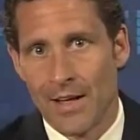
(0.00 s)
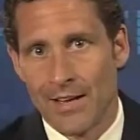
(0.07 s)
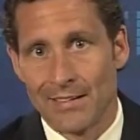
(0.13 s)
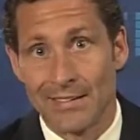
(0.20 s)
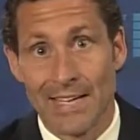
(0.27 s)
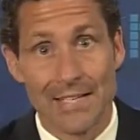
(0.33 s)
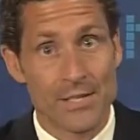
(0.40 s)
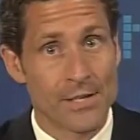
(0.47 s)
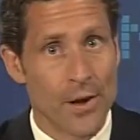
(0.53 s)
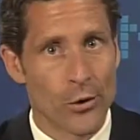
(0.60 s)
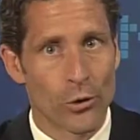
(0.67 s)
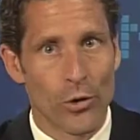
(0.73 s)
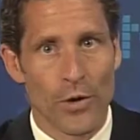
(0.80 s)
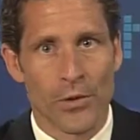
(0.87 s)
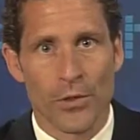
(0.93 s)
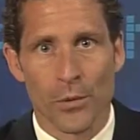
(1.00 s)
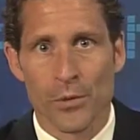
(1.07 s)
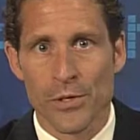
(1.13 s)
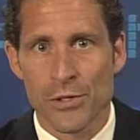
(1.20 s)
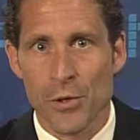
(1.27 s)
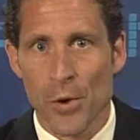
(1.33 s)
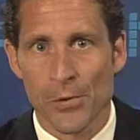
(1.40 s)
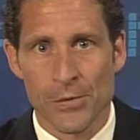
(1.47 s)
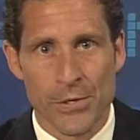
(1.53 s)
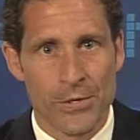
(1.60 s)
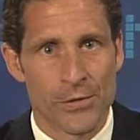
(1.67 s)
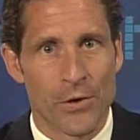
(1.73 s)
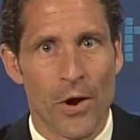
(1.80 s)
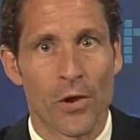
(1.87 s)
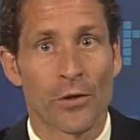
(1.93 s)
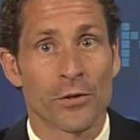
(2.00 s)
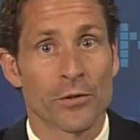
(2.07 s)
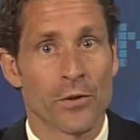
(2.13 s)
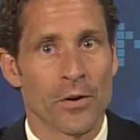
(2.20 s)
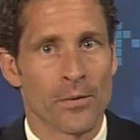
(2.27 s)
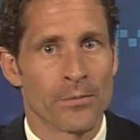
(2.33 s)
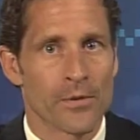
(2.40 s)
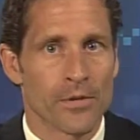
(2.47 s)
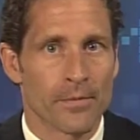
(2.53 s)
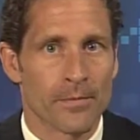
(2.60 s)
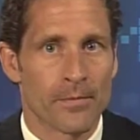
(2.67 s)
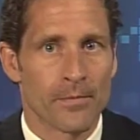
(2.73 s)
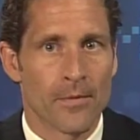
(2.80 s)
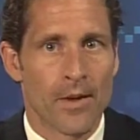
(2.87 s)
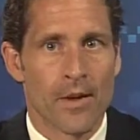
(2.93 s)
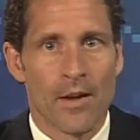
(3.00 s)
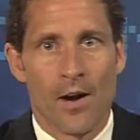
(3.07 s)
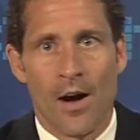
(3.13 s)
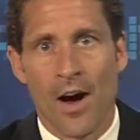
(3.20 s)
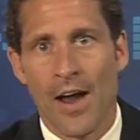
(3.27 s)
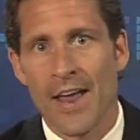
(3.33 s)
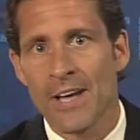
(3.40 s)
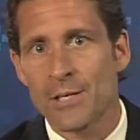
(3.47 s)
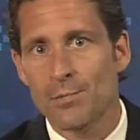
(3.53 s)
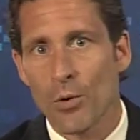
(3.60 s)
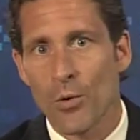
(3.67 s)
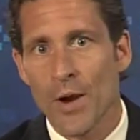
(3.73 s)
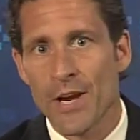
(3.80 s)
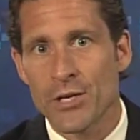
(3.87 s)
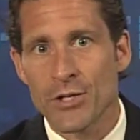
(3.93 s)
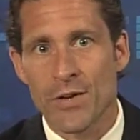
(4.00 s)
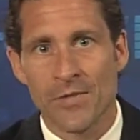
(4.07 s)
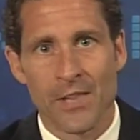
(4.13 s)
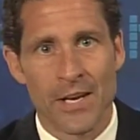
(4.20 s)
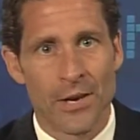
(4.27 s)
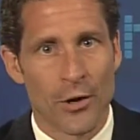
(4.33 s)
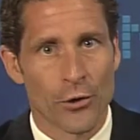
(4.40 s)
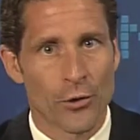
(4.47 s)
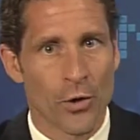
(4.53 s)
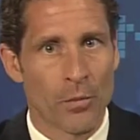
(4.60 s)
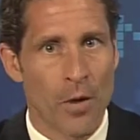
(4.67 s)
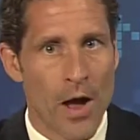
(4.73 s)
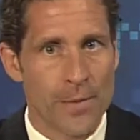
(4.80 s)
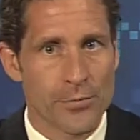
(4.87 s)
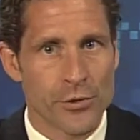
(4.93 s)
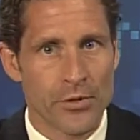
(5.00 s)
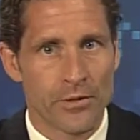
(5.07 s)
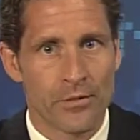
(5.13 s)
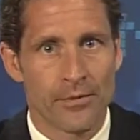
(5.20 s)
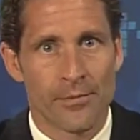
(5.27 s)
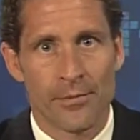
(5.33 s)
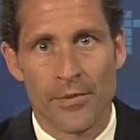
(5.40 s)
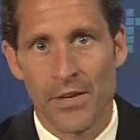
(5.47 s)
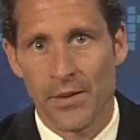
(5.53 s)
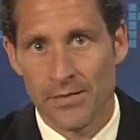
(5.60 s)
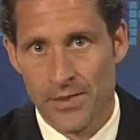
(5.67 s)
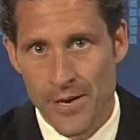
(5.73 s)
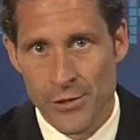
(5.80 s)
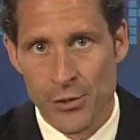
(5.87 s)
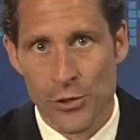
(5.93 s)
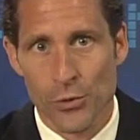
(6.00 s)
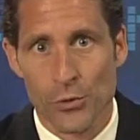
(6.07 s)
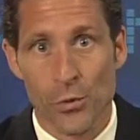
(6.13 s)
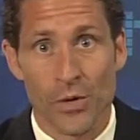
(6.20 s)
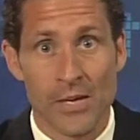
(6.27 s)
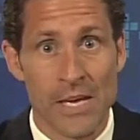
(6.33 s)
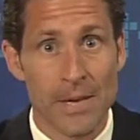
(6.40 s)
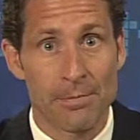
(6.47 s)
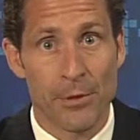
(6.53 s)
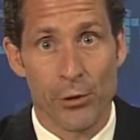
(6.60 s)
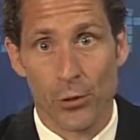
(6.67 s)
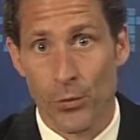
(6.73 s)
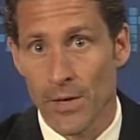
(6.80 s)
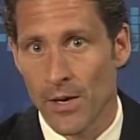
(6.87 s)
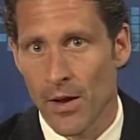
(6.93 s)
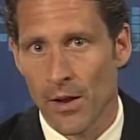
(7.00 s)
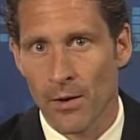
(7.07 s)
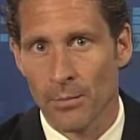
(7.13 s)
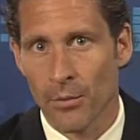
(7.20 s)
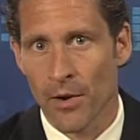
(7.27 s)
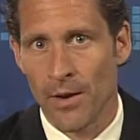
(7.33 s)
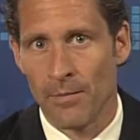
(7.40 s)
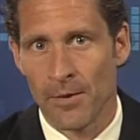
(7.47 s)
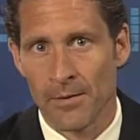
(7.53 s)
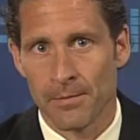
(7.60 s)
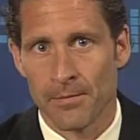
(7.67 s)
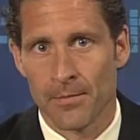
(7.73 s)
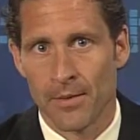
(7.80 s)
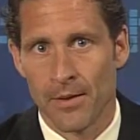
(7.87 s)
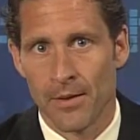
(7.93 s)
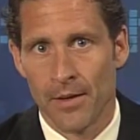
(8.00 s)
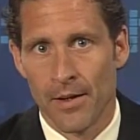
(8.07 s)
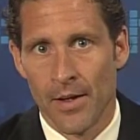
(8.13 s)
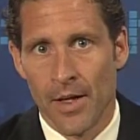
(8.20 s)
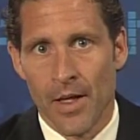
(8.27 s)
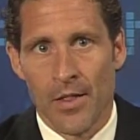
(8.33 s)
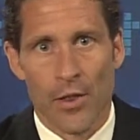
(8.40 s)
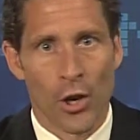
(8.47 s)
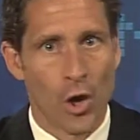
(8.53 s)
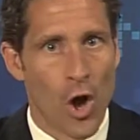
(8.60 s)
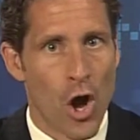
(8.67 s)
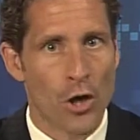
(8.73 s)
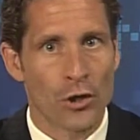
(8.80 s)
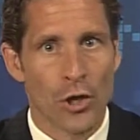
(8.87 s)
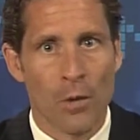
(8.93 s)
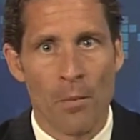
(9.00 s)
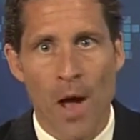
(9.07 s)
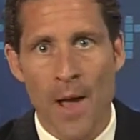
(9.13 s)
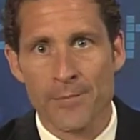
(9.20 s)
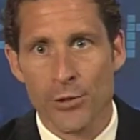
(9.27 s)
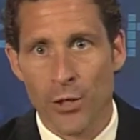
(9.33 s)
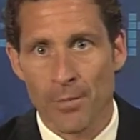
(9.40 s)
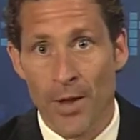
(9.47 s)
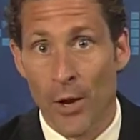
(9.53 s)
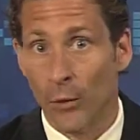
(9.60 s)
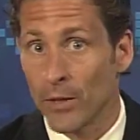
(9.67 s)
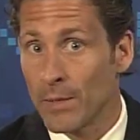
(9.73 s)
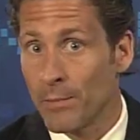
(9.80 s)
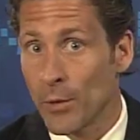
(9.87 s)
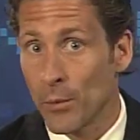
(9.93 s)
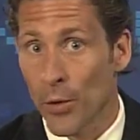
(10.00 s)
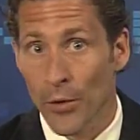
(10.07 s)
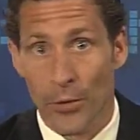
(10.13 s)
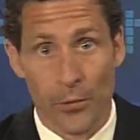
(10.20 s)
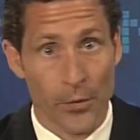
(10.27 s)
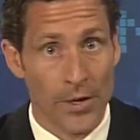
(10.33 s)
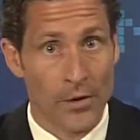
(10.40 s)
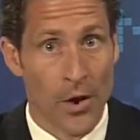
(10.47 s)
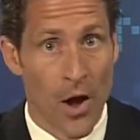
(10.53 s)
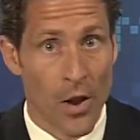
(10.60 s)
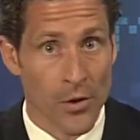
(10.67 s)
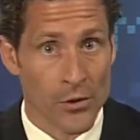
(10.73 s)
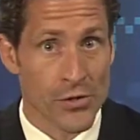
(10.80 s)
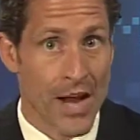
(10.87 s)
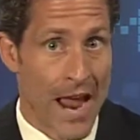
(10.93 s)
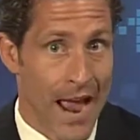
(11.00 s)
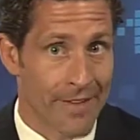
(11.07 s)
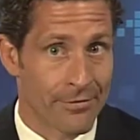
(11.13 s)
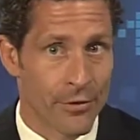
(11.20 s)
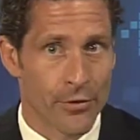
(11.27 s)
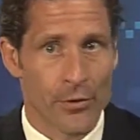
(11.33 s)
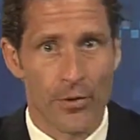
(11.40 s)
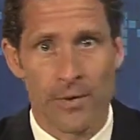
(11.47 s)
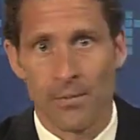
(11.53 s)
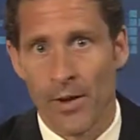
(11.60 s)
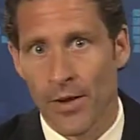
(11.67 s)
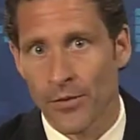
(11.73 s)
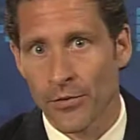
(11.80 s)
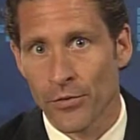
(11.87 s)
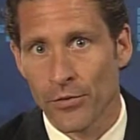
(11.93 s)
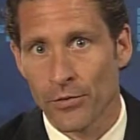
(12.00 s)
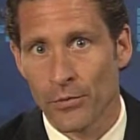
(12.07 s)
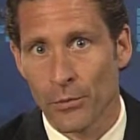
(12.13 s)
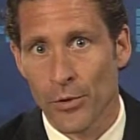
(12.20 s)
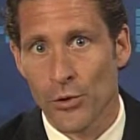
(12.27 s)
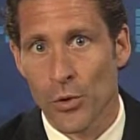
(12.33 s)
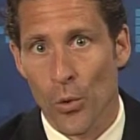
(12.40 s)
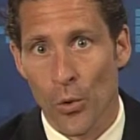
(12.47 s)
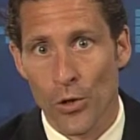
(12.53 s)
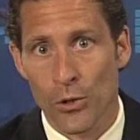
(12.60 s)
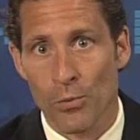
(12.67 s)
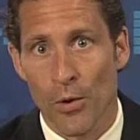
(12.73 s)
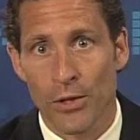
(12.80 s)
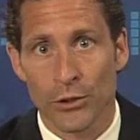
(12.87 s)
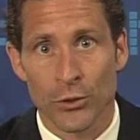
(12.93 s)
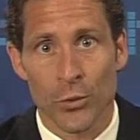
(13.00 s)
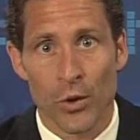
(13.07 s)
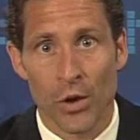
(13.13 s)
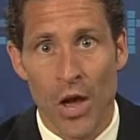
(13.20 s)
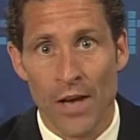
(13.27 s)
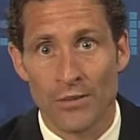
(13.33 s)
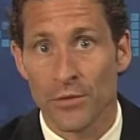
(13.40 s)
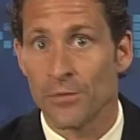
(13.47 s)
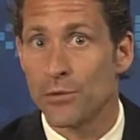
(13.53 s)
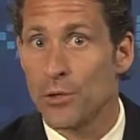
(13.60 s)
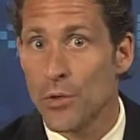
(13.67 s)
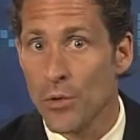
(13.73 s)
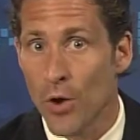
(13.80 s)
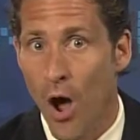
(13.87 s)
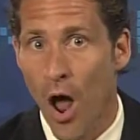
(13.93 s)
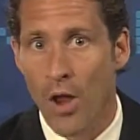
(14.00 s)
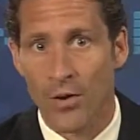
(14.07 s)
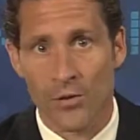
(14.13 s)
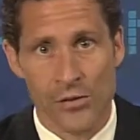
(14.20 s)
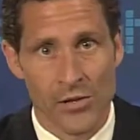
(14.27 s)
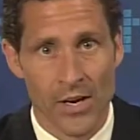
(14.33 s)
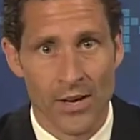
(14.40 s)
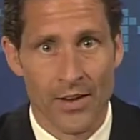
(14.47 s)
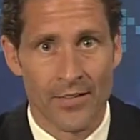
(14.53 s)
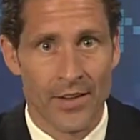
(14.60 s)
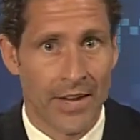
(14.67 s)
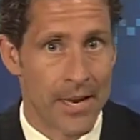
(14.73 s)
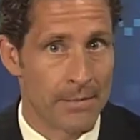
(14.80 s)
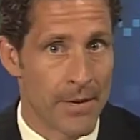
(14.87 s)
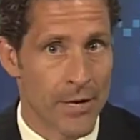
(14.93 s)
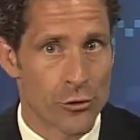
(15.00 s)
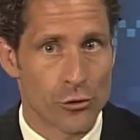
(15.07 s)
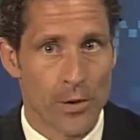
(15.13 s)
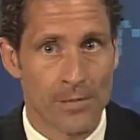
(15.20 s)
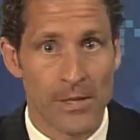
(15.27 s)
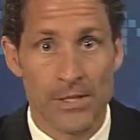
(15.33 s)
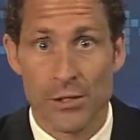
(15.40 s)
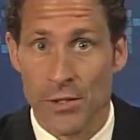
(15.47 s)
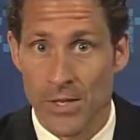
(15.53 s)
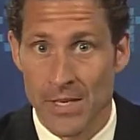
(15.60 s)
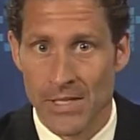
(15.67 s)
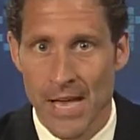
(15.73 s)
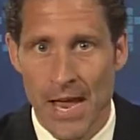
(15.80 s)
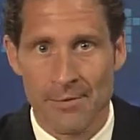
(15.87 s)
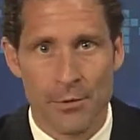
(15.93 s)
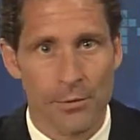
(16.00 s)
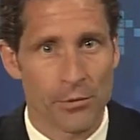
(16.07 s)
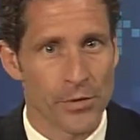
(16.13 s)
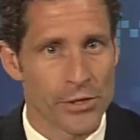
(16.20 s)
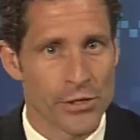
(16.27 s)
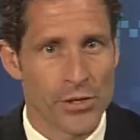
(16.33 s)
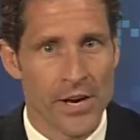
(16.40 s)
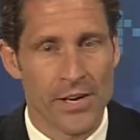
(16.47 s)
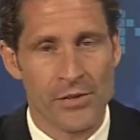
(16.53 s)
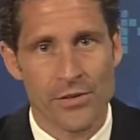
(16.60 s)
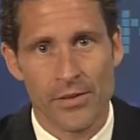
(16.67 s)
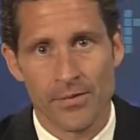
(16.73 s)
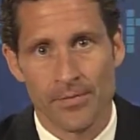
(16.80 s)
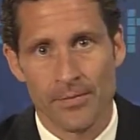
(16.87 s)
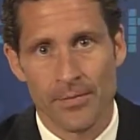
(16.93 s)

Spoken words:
Let's now look at the results in dollar terms. On expiration of the near-term option, the investor will keep the $3 premium. The long-term option may only be worth $3 after 3 months, which corresponds to a loss of $2 that can be attributed to the time depreciation.